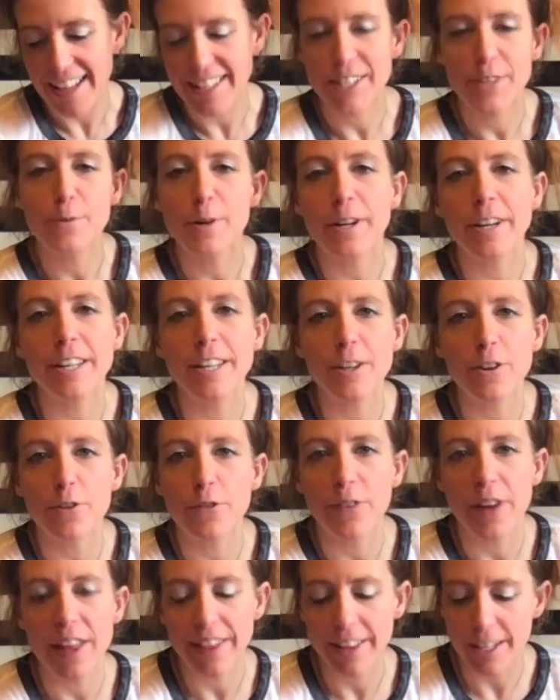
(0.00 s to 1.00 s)
So we're gonna do a
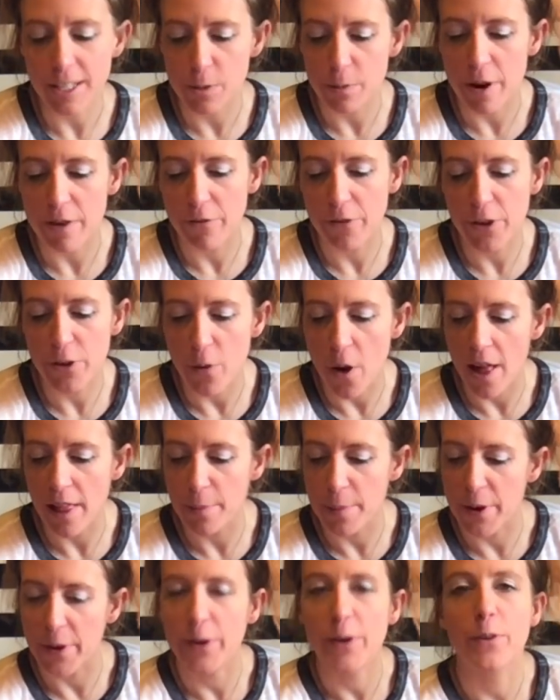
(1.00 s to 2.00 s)
fun little spread for you all
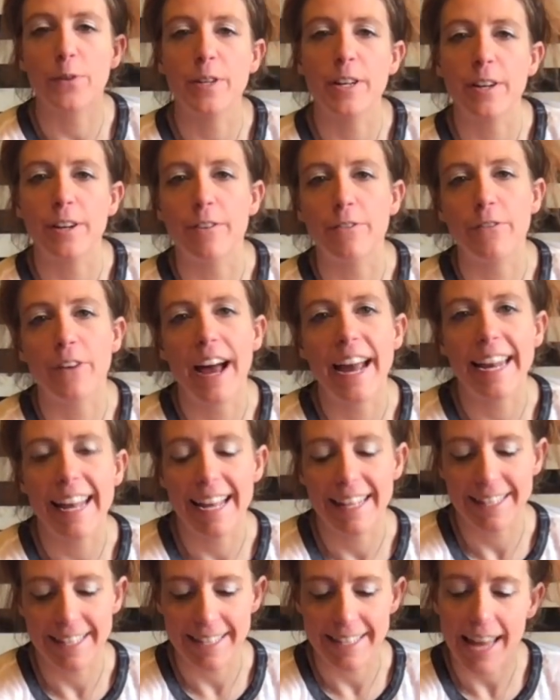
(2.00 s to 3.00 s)
about career and
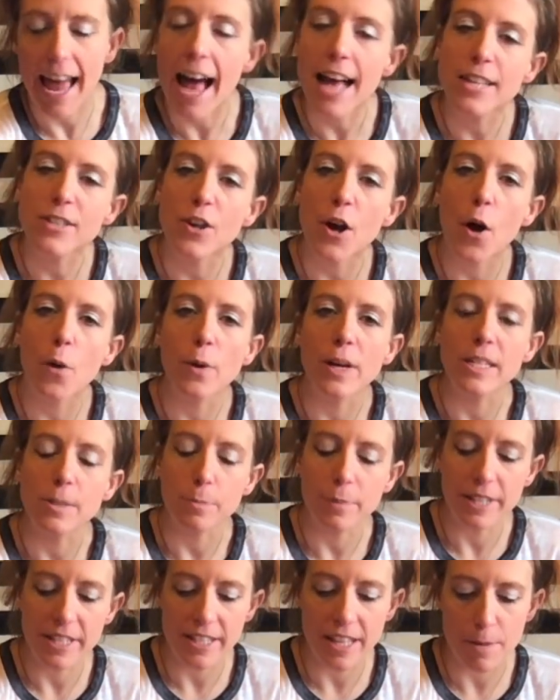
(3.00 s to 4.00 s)
finances. As always,
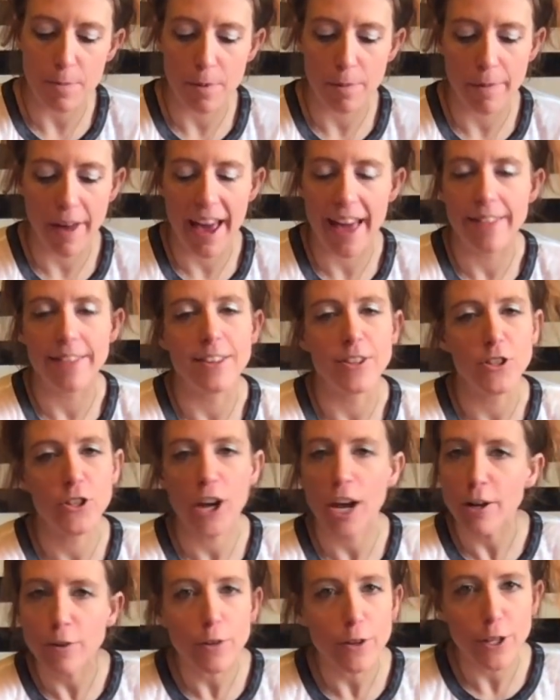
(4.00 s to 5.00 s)
please keep in mind, these
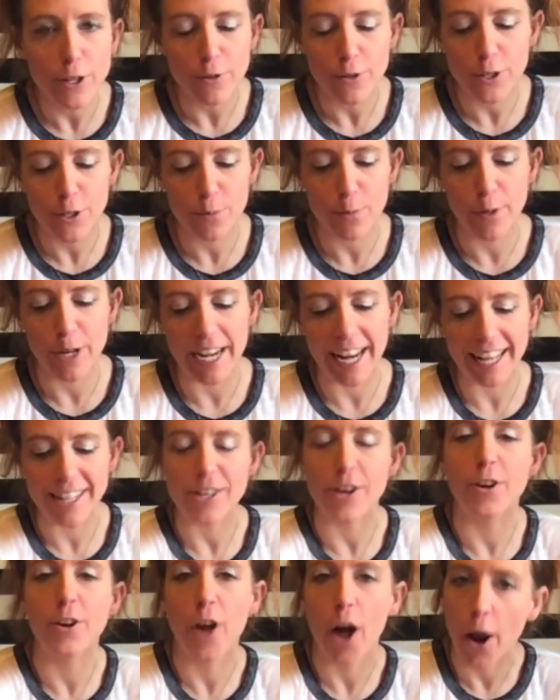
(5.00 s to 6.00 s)
general YouTube readings
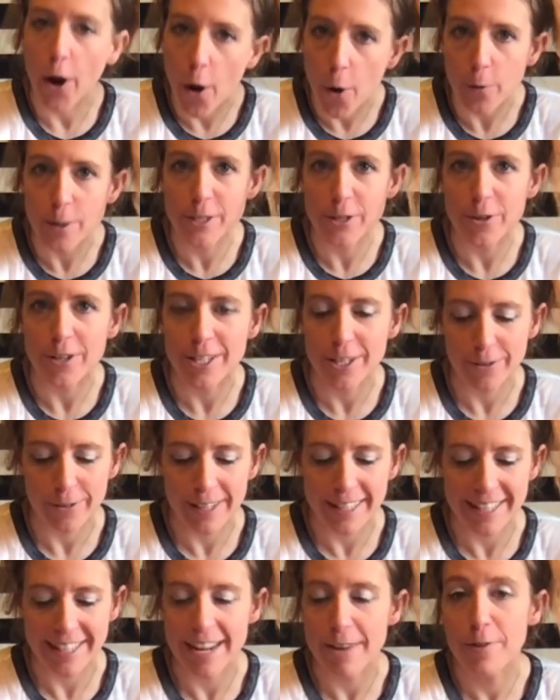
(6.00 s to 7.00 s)
are not always going to
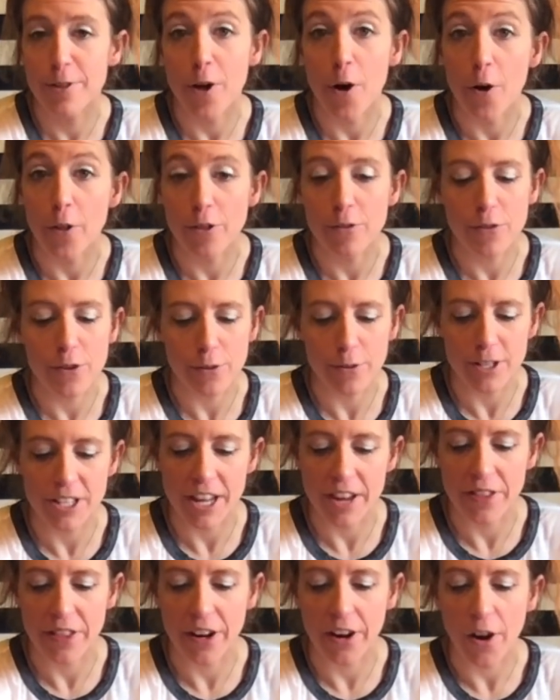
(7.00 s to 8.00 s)
resonate with all the viewers
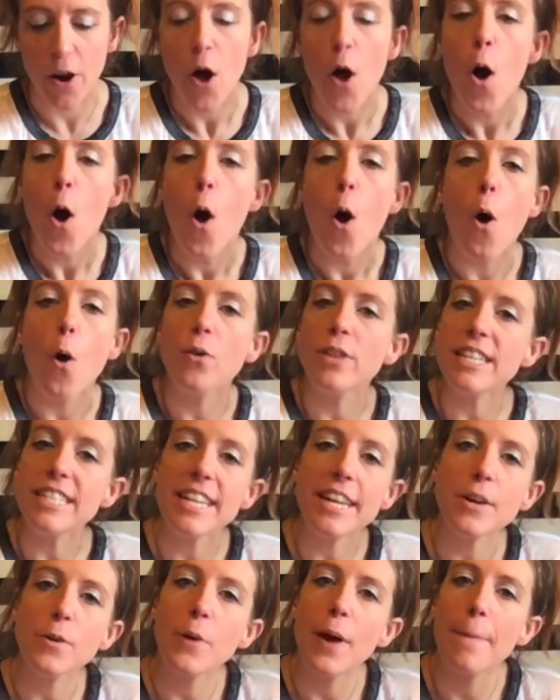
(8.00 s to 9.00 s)
out there. Only
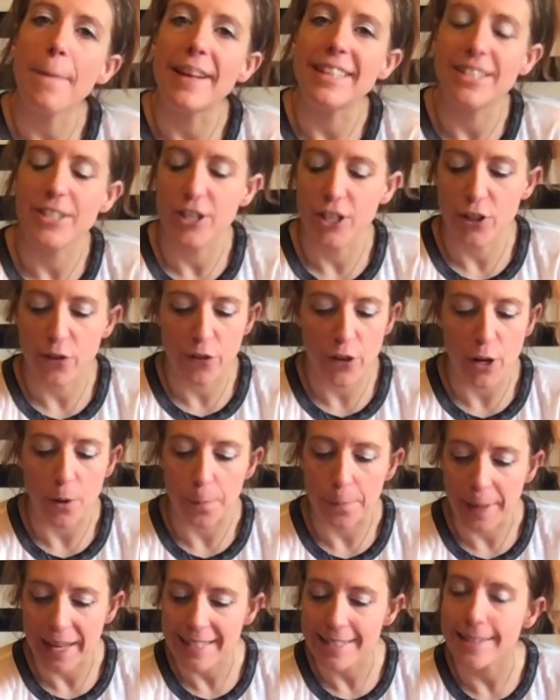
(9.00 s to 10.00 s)
take away messages for your
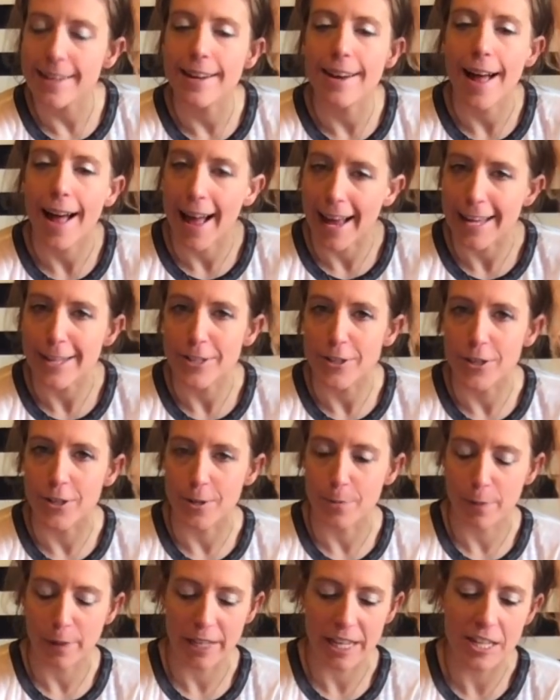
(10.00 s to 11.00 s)
best and highest
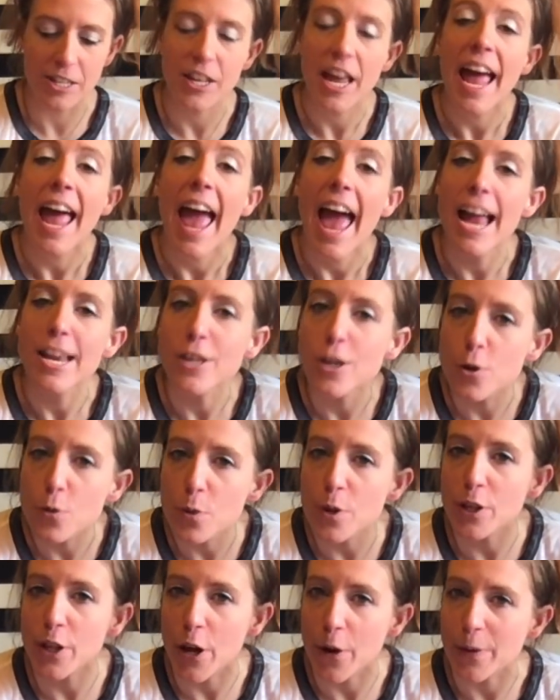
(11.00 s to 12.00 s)
good, please, and you
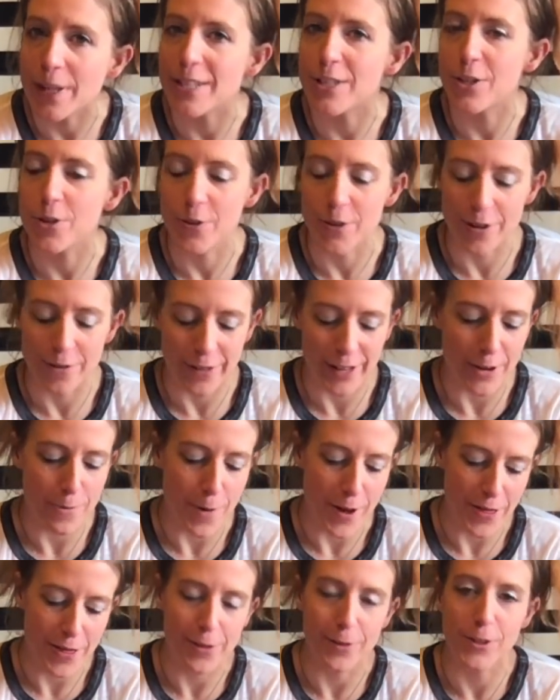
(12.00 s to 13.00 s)
will know intuitively
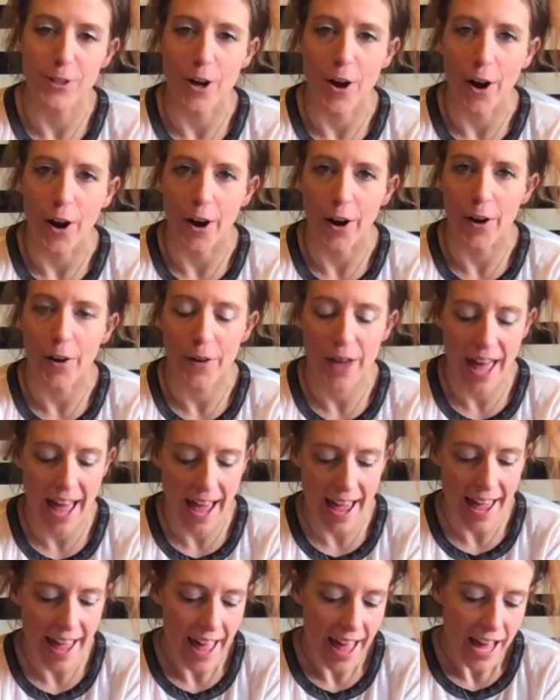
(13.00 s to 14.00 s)
what those are,
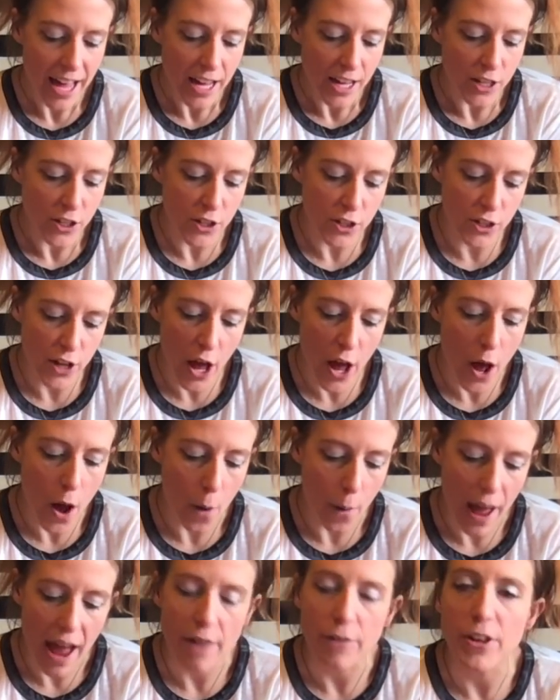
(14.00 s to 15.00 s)
okay?
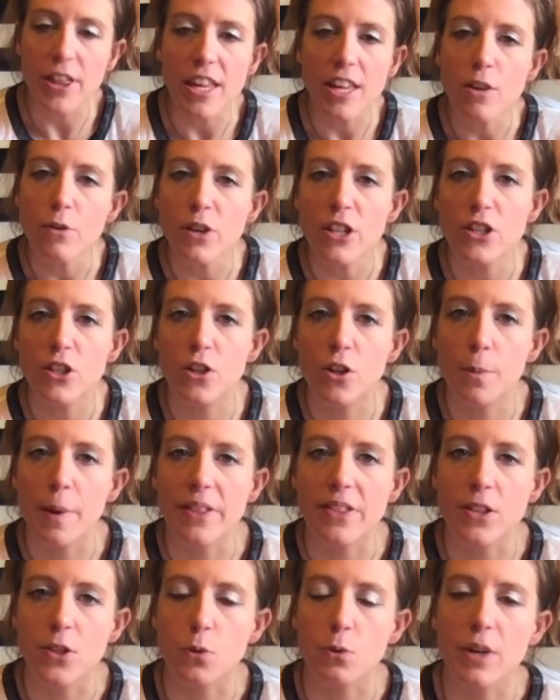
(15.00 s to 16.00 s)
So everything you need to know
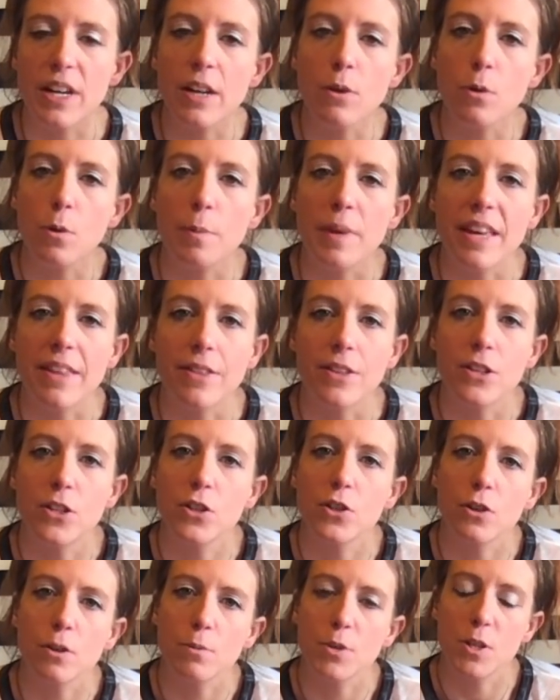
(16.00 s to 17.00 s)
about this reading will be in the
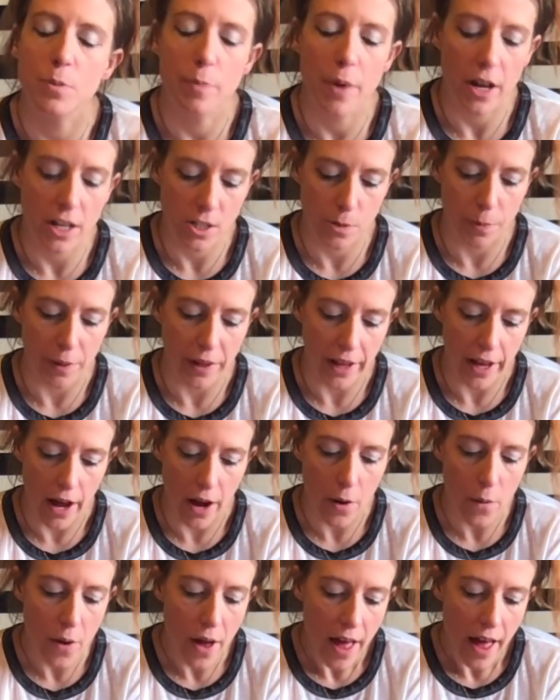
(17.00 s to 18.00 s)
description box
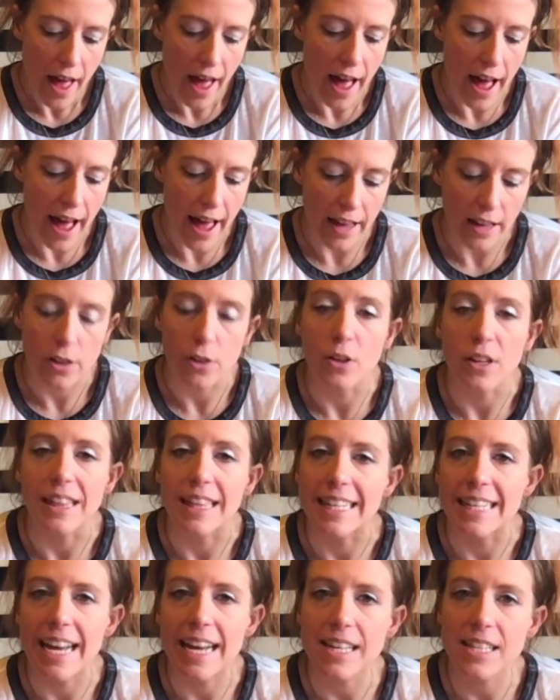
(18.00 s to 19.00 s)
below, including
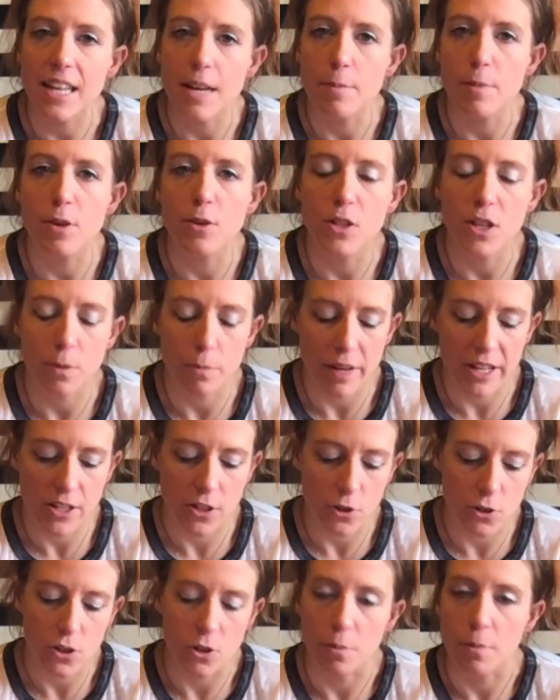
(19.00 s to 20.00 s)
the decks I'm using, my
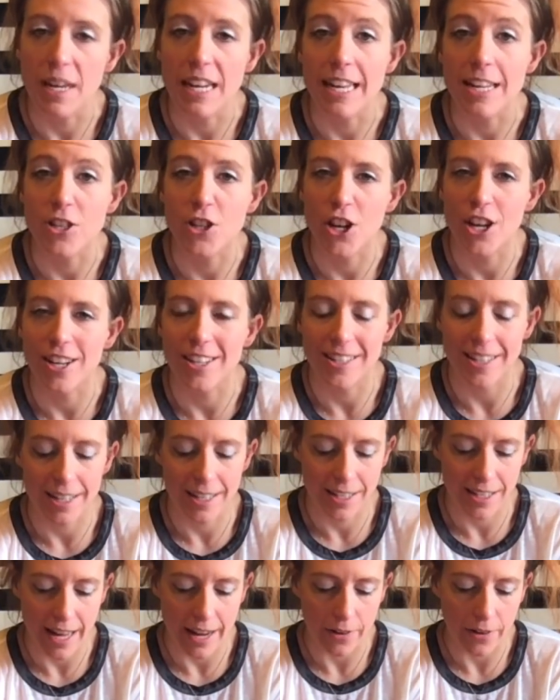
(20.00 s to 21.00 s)
social media channels,
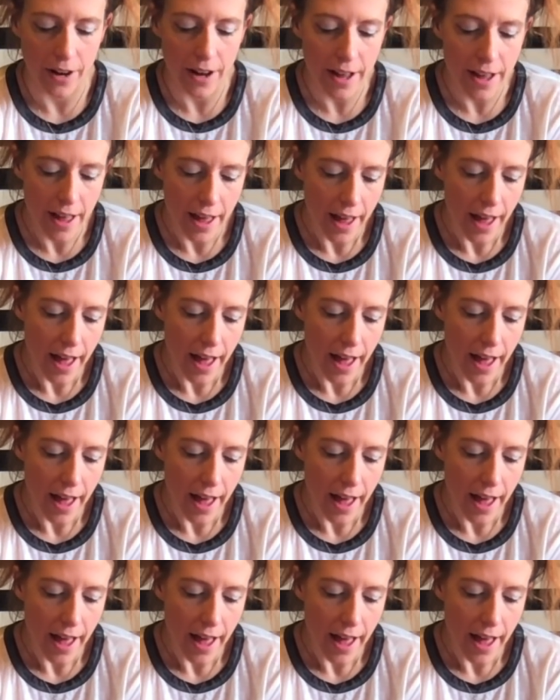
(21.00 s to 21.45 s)
etc.